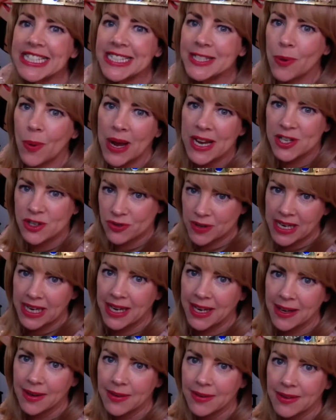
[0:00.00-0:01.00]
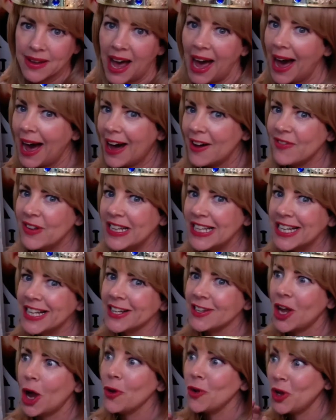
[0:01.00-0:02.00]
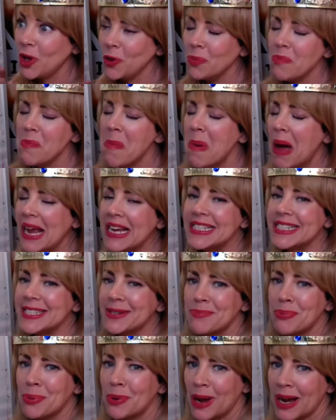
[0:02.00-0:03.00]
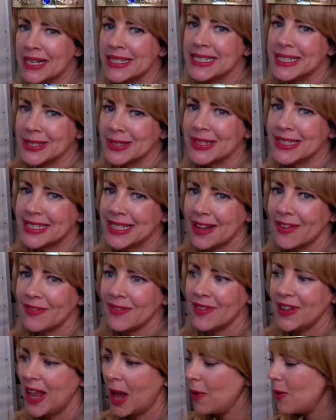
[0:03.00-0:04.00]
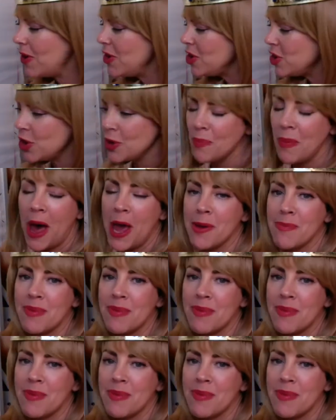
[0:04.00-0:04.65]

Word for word: quite tricky have a little go. You might surprise yourself. Now, you might be